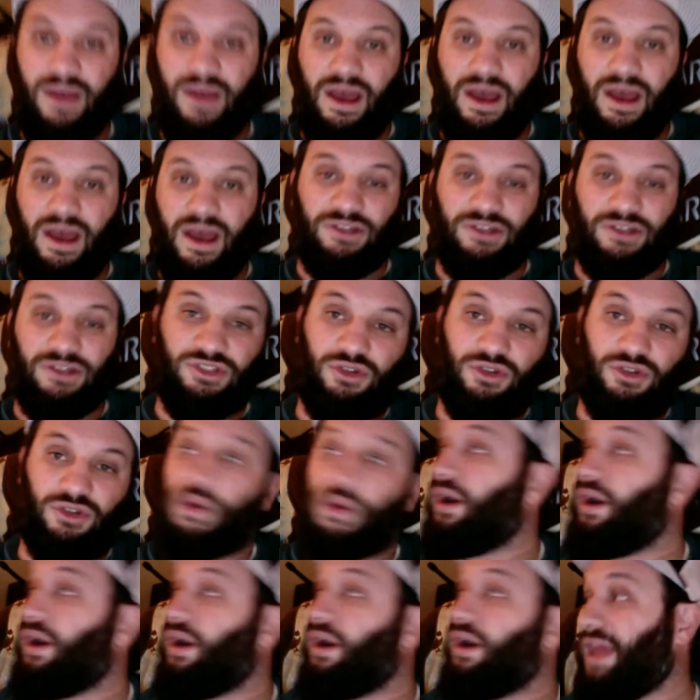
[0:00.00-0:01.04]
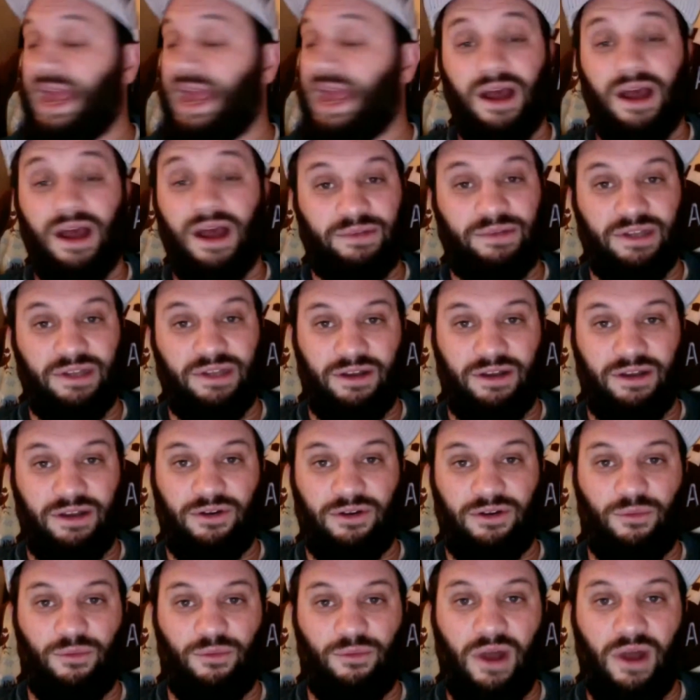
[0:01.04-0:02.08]
I'm going to score a Kate Upton
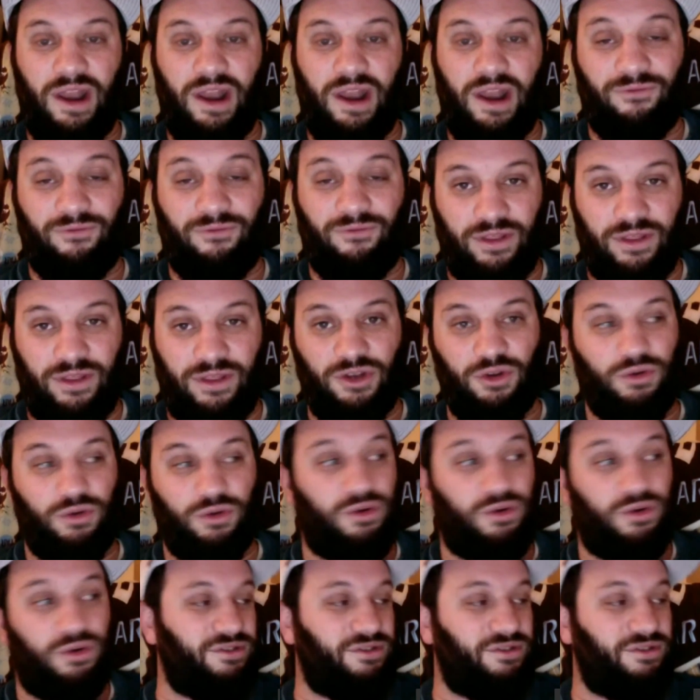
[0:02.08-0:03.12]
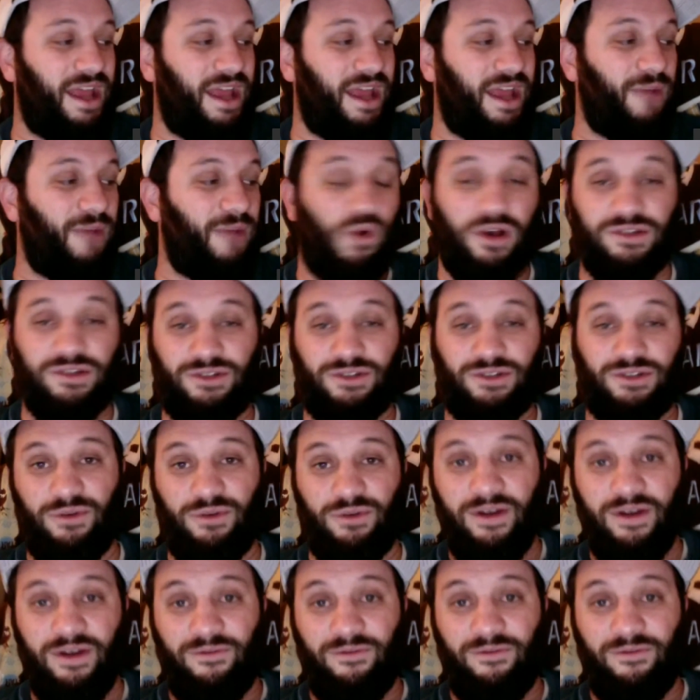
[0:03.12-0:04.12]
or a whatever the new girl's name was, who,